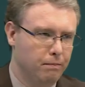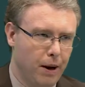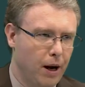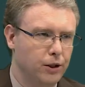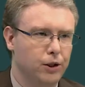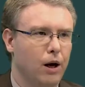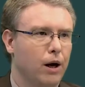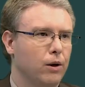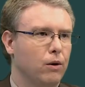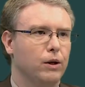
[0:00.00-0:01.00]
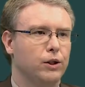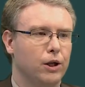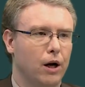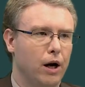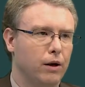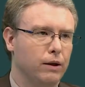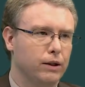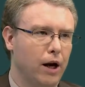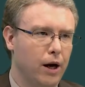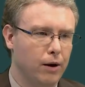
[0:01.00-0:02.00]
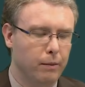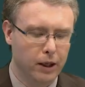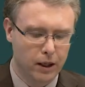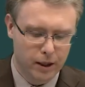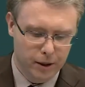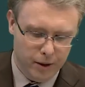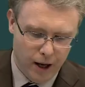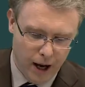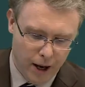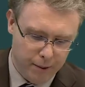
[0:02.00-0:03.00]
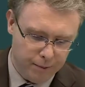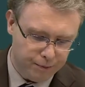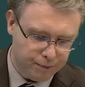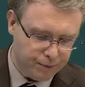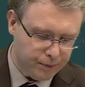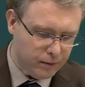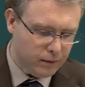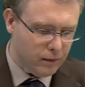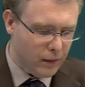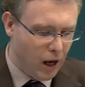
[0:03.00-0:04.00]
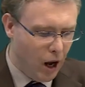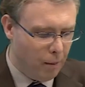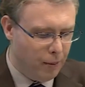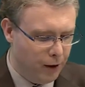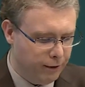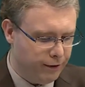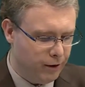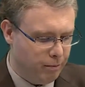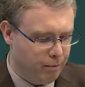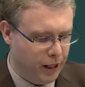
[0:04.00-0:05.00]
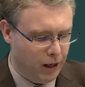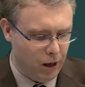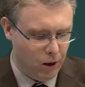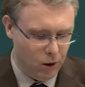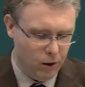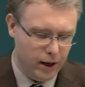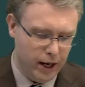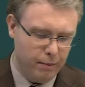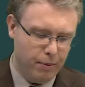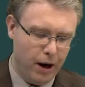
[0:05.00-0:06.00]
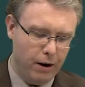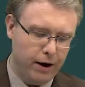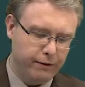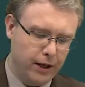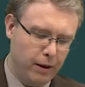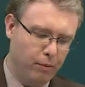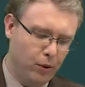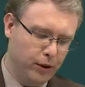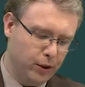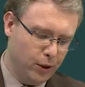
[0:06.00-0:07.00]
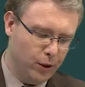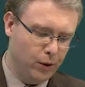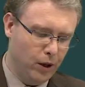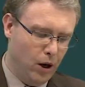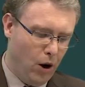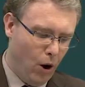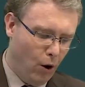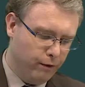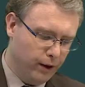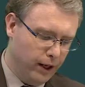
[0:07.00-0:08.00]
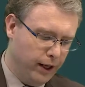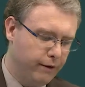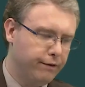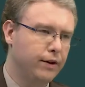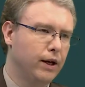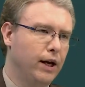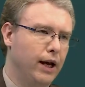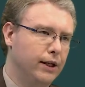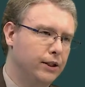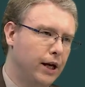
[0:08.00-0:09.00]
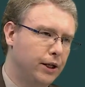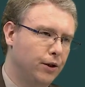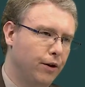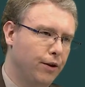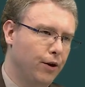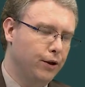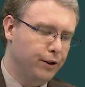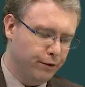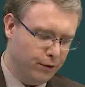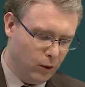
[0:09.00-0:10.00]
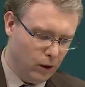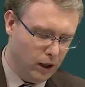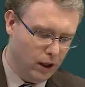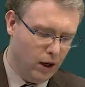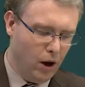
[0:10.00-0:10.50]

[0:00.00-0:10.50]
bar chart or a chart or a diagram. Um, above, below, in paragraph 10.2, overleaf, in section 34,